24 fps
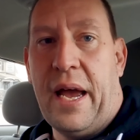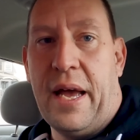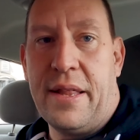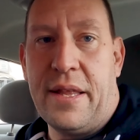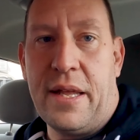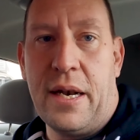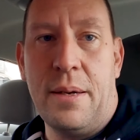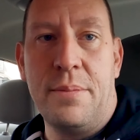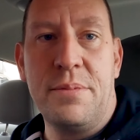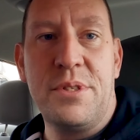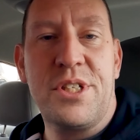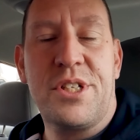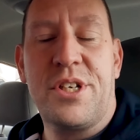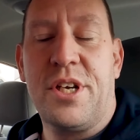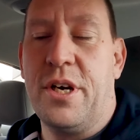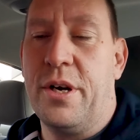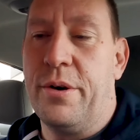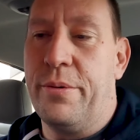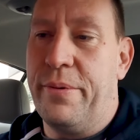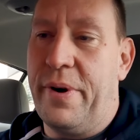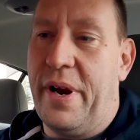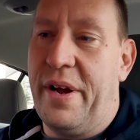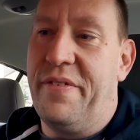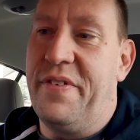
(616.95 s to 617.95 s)
And then I'm just going
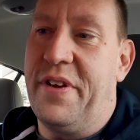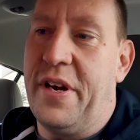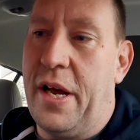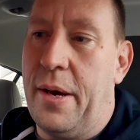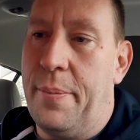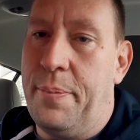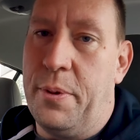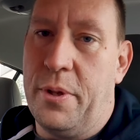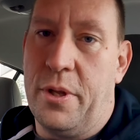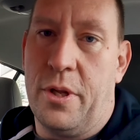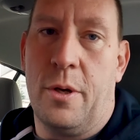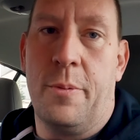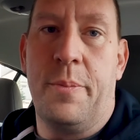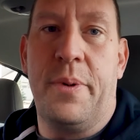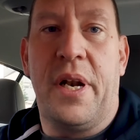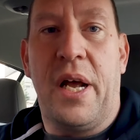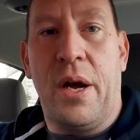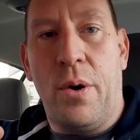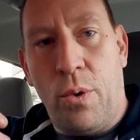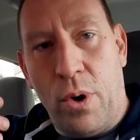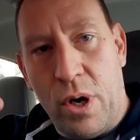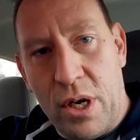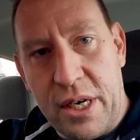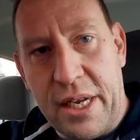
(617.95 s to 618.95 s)
to rev it up a little bit.
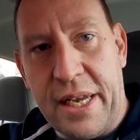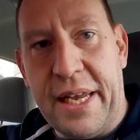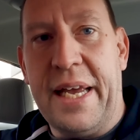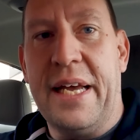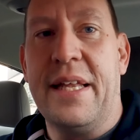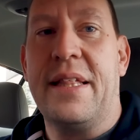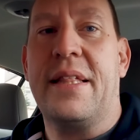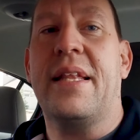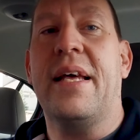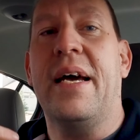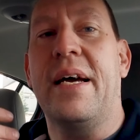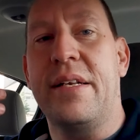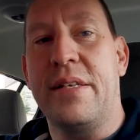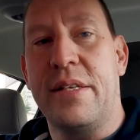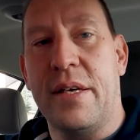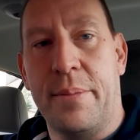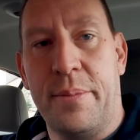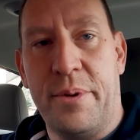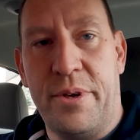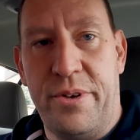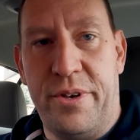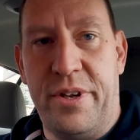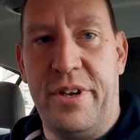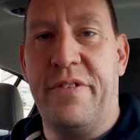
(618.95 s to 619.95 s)
I want to get that
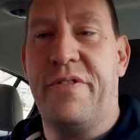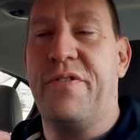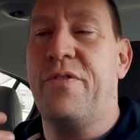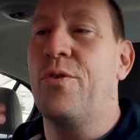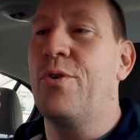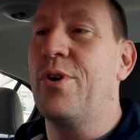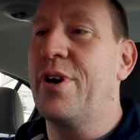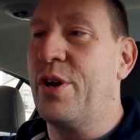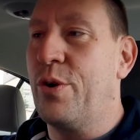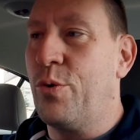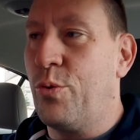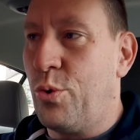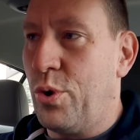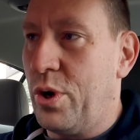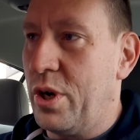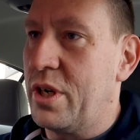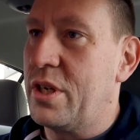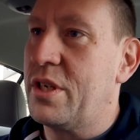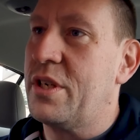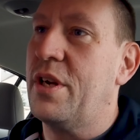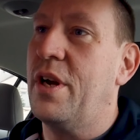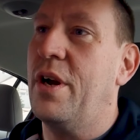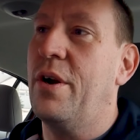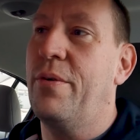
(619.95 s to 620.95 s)
WD-40
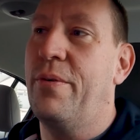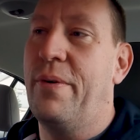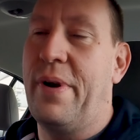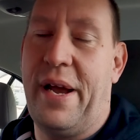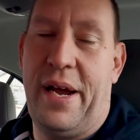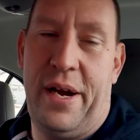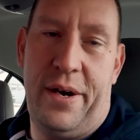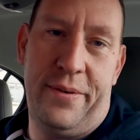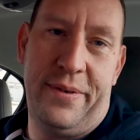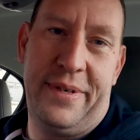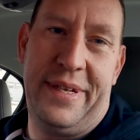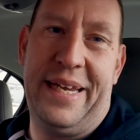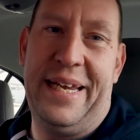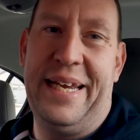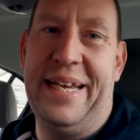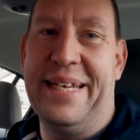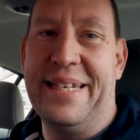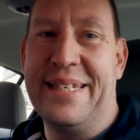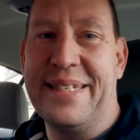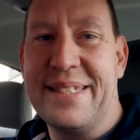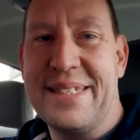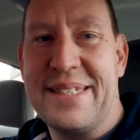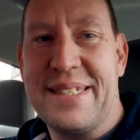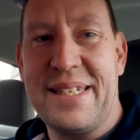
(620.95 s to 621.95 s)
worked around
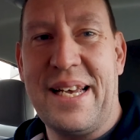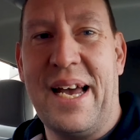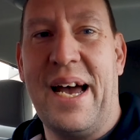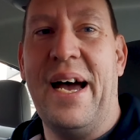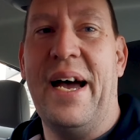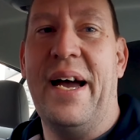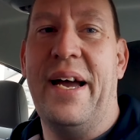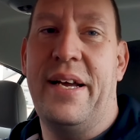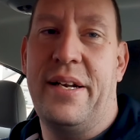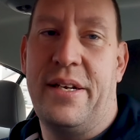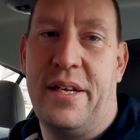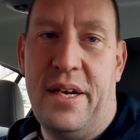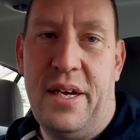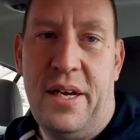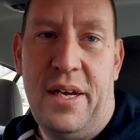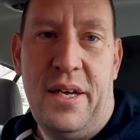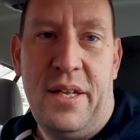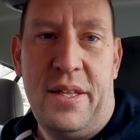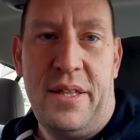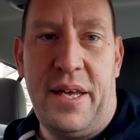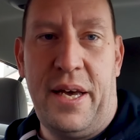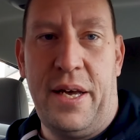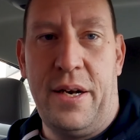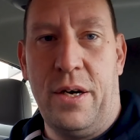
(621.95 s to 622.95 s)
inside
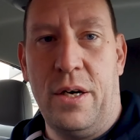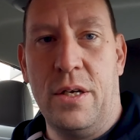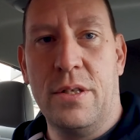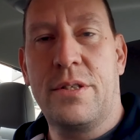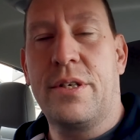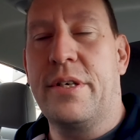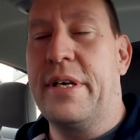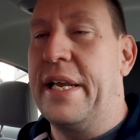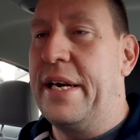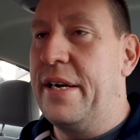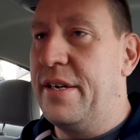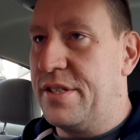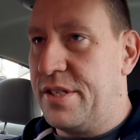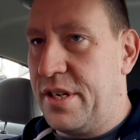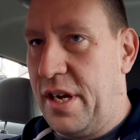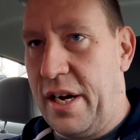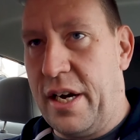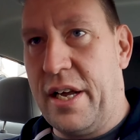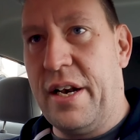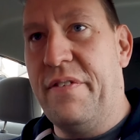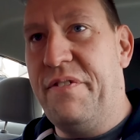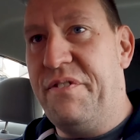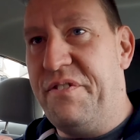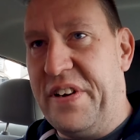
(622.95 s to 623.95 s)
that alternator. It's not
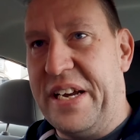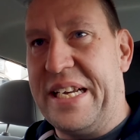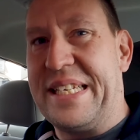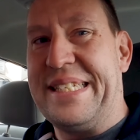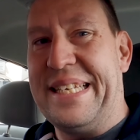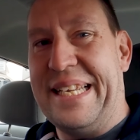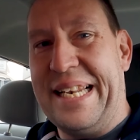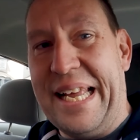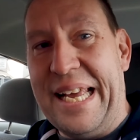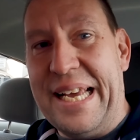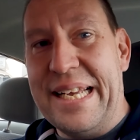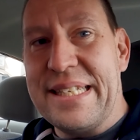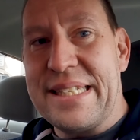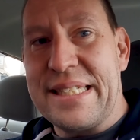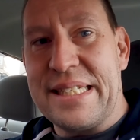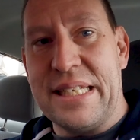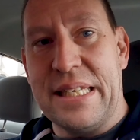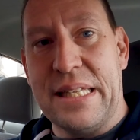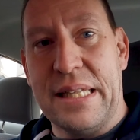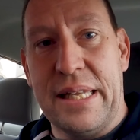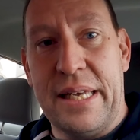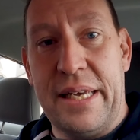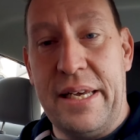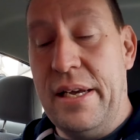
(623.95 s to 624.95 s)
going to fix it
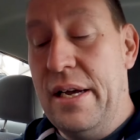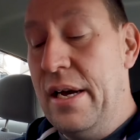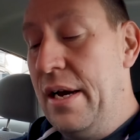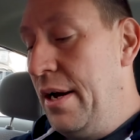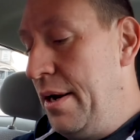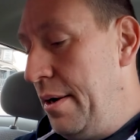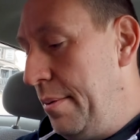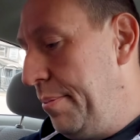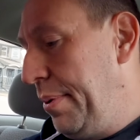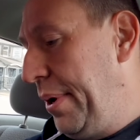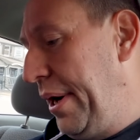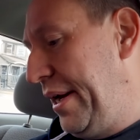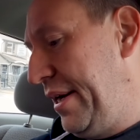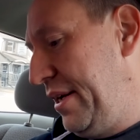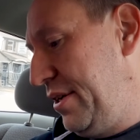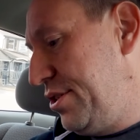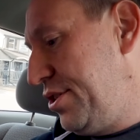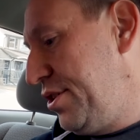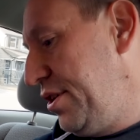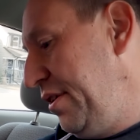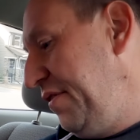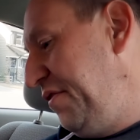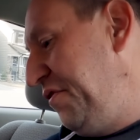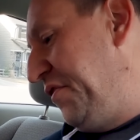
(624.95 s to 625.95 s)
instantly, but it
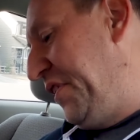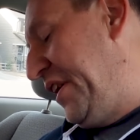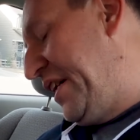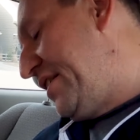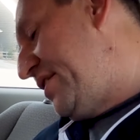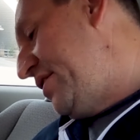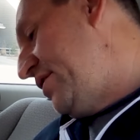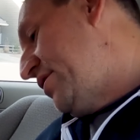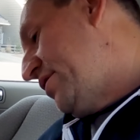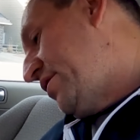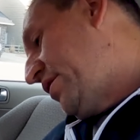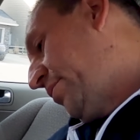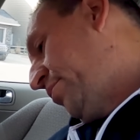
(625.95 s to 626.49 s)
should fix it